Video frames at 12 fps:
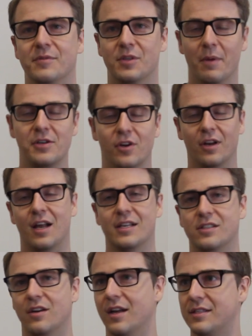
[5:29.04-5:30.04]
So Metro
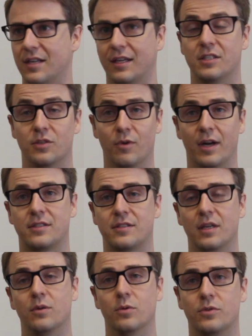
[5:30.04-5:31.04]
Last Light is like a direct
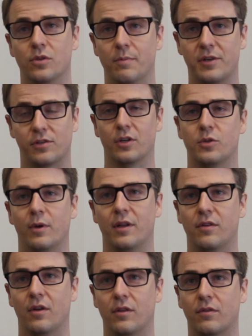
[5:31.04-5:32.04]
sequel to Metro
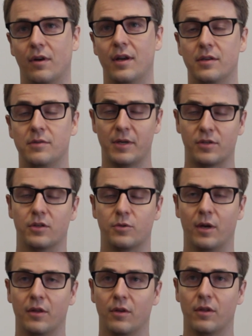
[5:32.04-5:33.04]
2033, and Metro
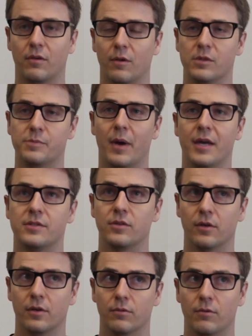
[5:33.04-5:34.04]
2033 was based
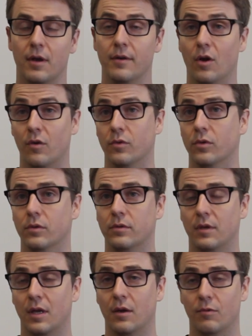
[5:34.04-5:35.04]
on a novel,
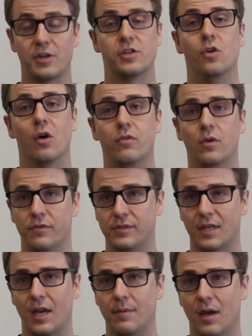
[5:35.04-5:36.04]
a Russian novel of the
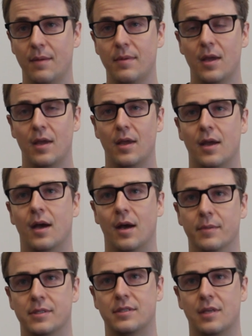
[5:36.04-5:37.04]
same name.
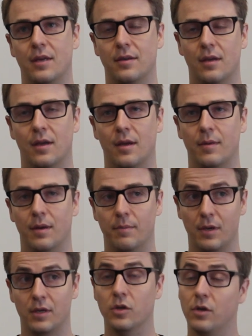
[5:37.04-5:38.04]
It's set
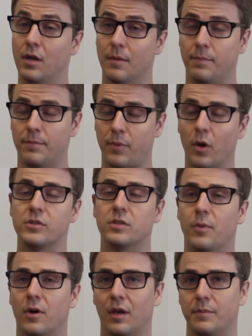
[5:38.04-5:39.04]
in a
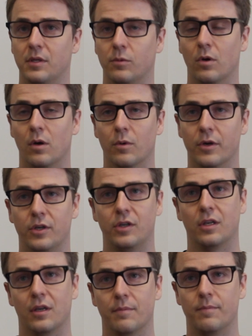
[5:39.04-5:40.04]
post-apocalyptic world where
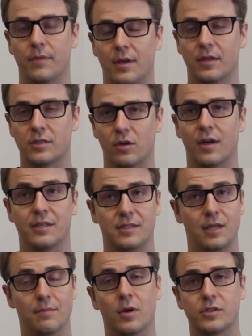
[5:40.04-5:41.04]
nuclear
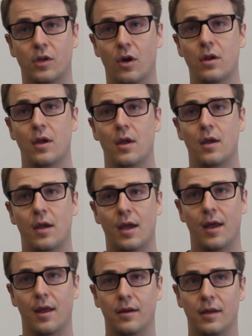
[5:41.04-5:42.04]
strikers hit Moscow,
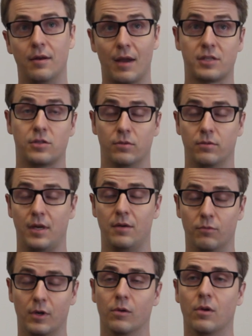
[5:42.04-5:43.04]
and
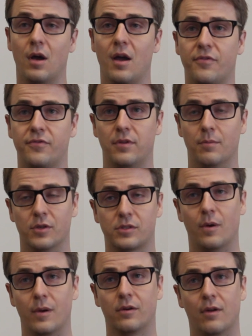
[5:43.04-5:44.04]
in real life, the
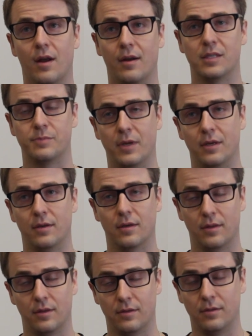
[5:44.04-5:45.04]
Moscow Underground has been
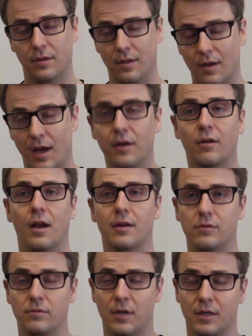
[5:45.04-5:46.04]
the
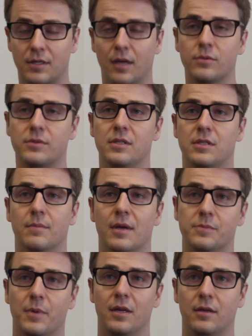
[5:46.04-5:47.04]
underground tunnel system
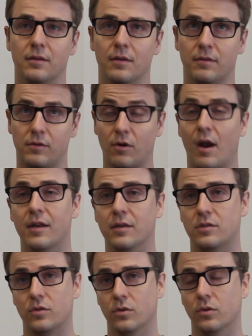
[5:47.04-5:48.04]
has been
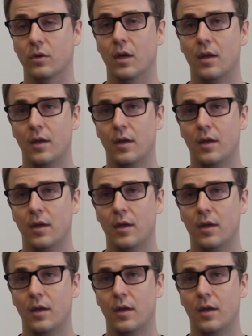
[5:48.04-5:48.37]
created to